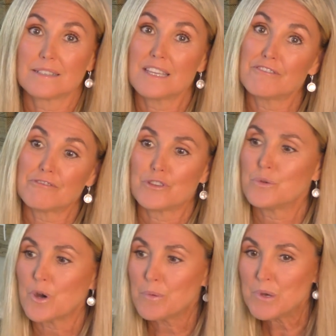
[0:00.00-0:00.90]
if
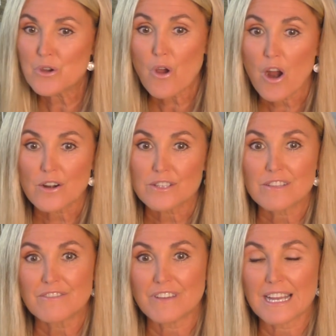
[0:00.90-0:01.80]
you open your heart to
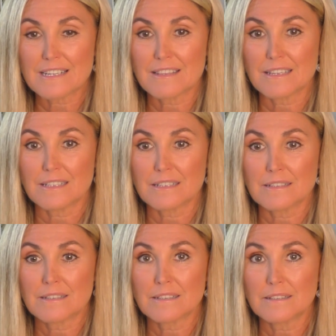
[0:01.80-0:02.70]
the fact that
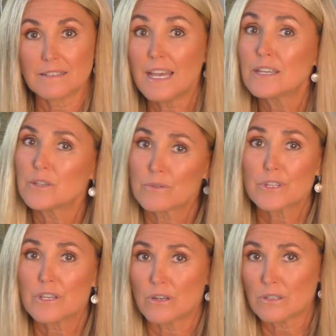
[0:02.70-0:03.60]
yeah, you
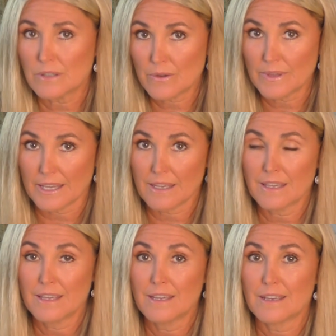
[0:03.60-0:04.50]
really are lonely.
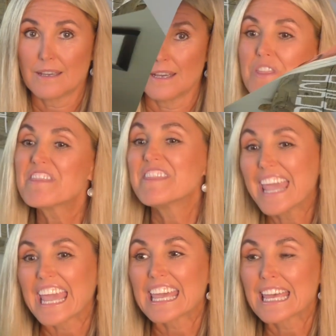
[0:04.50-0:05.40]
If you
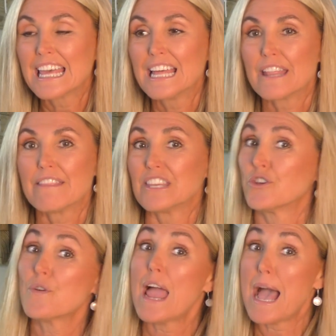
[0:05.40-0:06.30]
think that
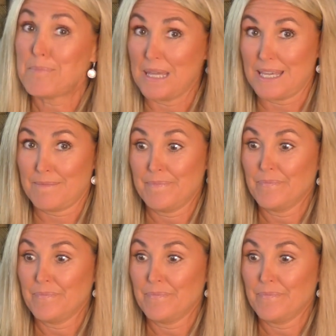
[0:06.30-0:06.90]
you're happy